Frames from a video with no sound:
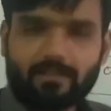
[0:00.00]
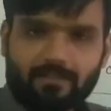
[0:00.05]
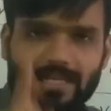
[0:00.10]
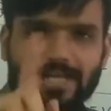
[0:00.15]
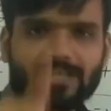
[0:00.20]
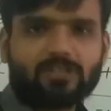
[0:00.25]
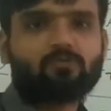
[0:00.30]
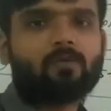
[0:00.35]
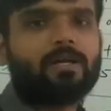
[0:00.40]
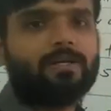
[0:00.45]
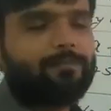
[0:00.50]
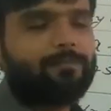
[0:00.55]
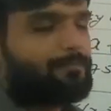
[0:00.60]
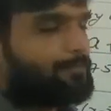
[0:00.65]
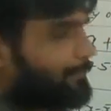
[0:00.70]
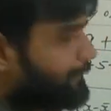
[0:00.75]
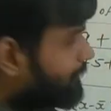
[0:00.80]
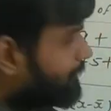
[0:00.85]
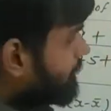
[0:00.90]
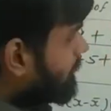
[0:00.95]
And that's why
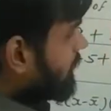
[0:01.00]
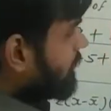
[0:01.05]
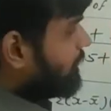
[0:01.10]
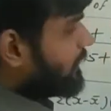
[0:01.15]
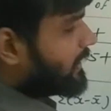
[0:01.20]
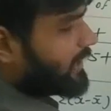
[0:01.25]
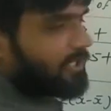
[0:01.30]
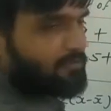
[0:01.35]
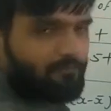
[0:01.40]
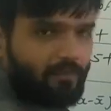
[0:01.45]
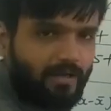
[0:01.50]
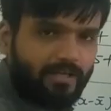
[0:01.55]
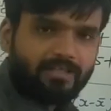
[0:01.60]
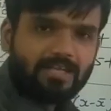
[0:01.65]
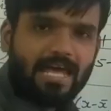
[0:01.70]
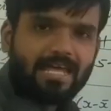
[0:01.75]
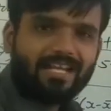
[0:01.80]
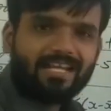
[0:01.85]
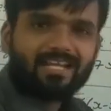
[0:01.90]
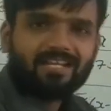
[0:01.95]
we can
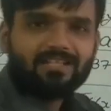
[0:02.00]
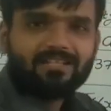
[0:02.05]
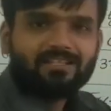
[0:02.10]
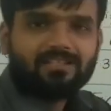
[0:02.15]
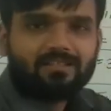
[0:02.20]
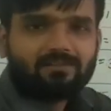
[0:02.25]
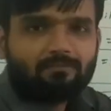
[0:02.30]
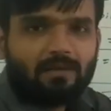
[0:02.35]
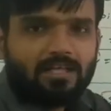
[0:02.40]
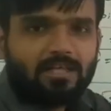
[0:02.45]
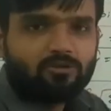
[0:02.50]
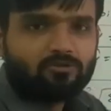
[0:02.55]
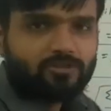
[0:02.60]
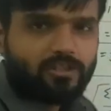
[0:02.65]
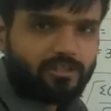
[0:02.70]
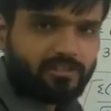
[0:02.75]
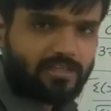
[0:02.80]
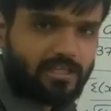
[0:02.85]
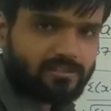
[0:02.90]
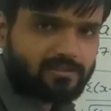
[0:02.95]
find directly by
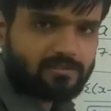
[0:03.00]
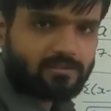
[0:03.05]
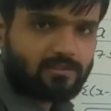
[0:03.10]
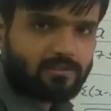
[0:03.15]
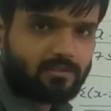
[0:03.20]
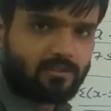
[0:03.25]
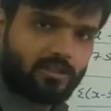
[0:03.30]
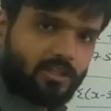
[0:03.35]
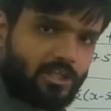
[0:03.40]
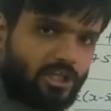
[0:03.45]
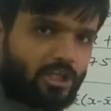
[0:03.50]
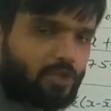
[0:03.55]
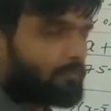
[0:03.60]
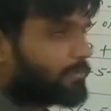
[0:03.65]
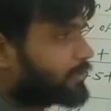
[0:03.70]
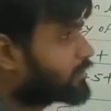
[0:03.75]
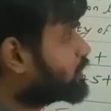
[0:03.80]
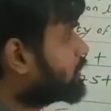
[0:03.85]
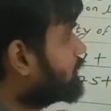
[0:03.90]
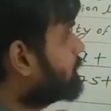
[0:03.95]
using this
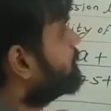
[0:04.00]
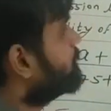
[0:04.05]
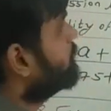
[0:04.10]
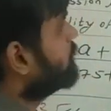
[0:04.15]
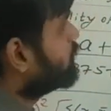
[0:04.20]
equation.